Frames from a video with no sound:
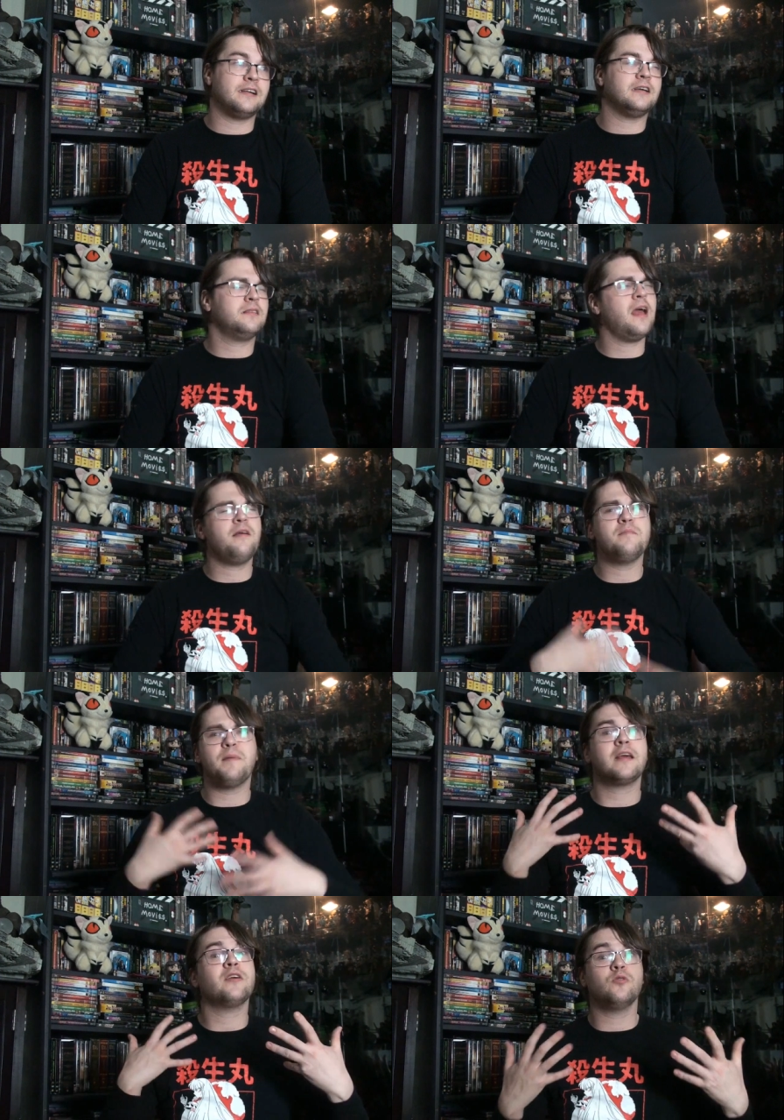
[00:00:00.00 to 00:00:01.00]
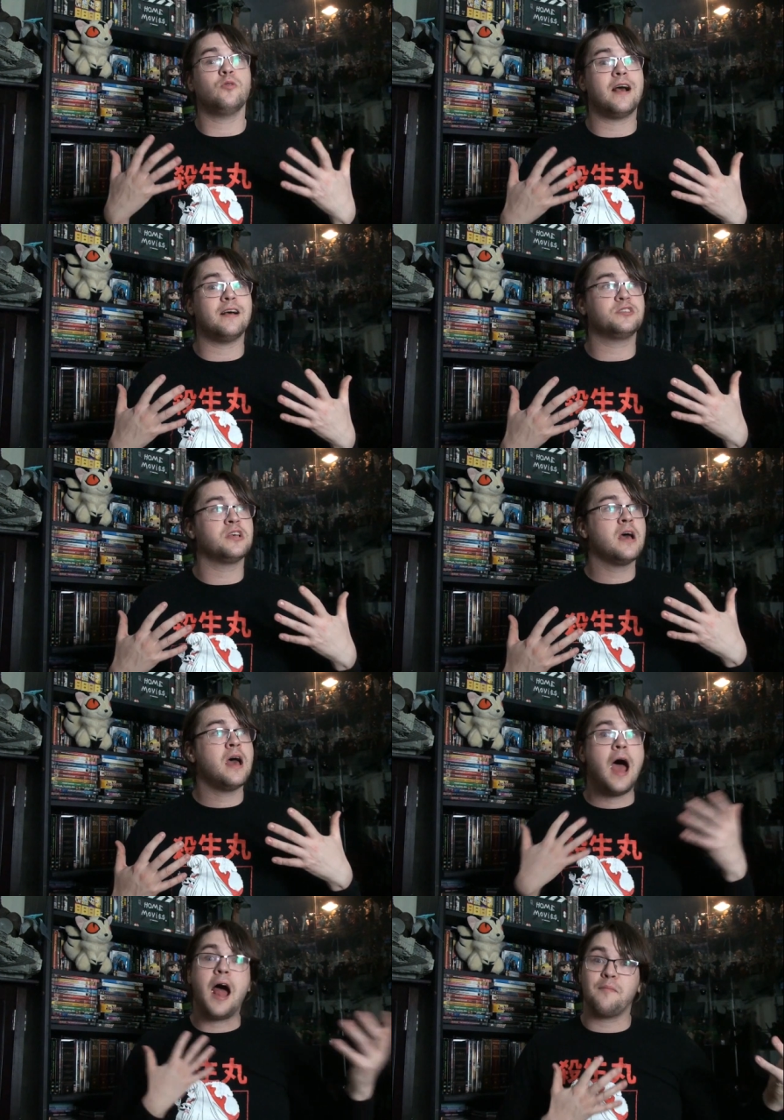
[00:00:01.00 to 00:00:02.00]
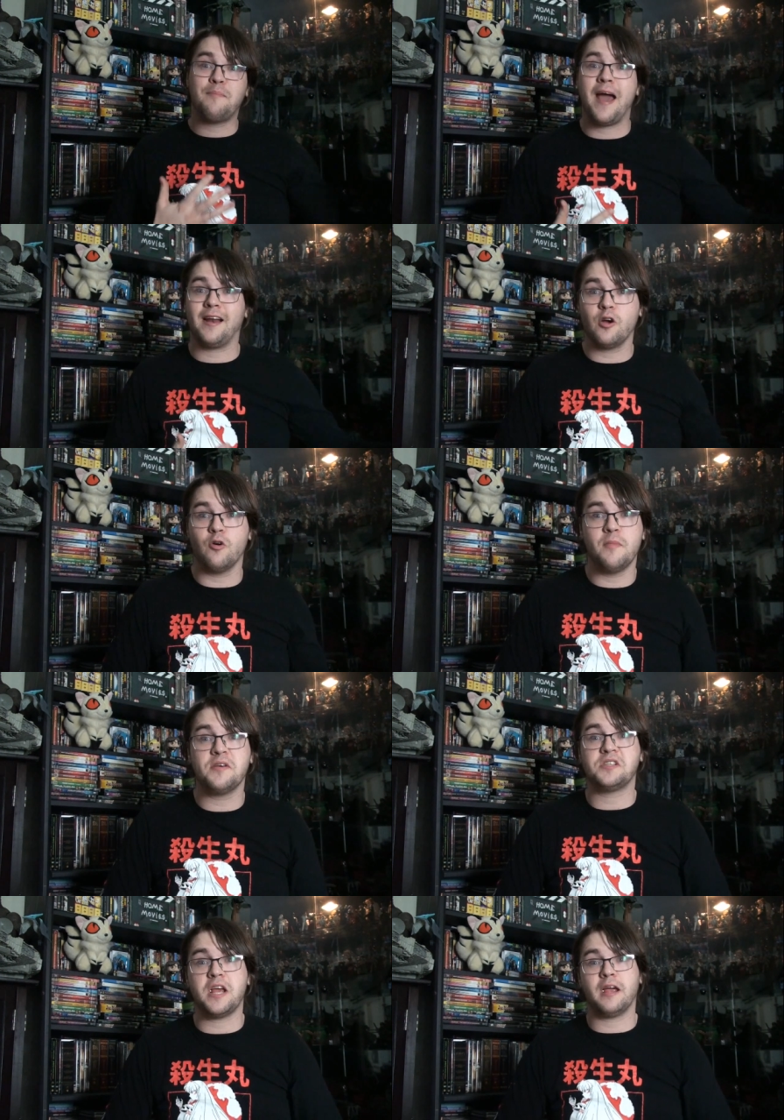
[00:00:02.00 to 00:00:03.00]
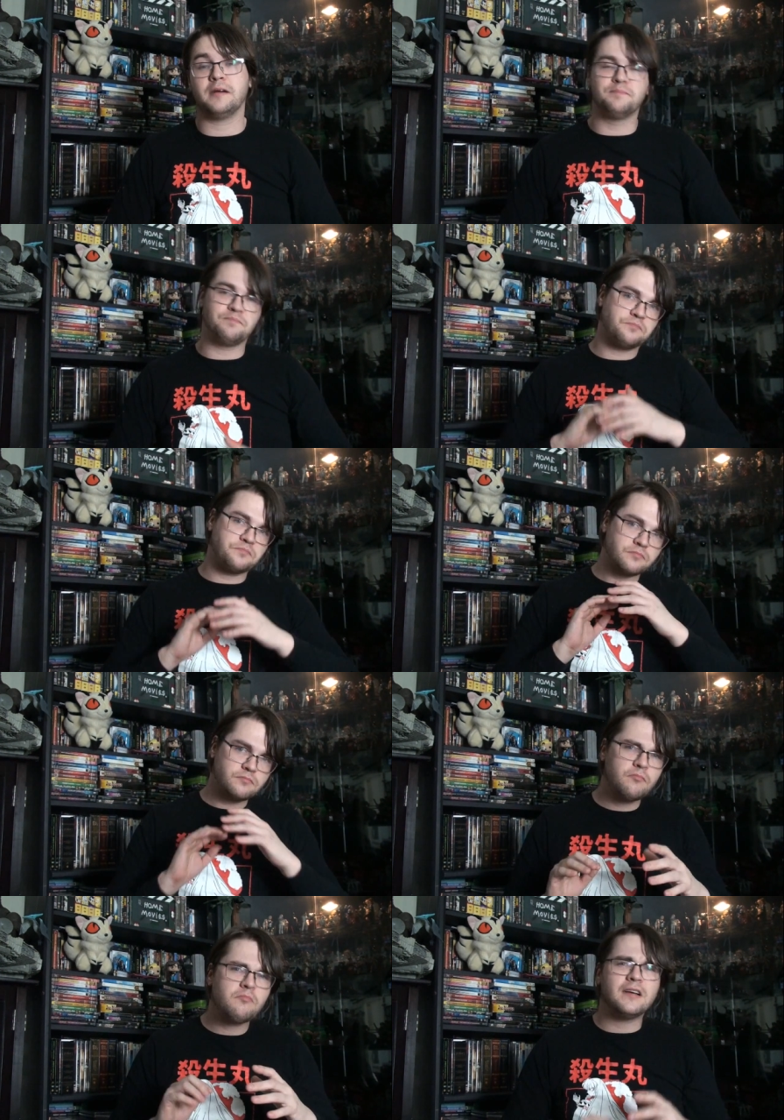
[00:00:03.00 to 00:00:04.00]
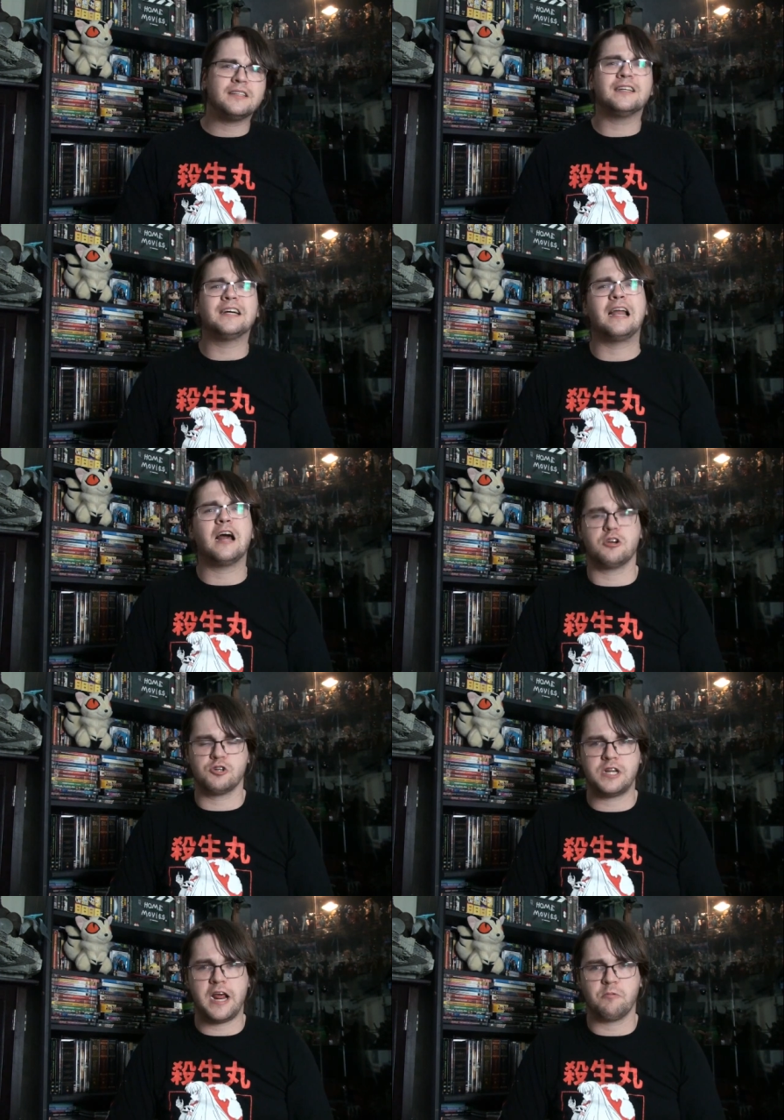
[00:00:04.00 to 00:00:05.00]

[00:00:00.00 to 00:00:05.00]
it, anybody who has had a pet go missing can kind of understand